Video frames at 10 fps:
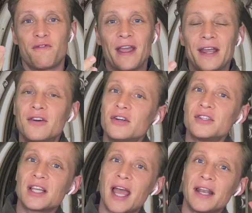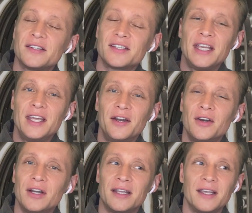fingers and his ear.
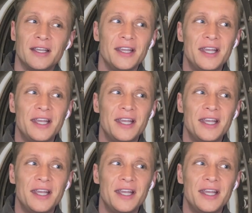He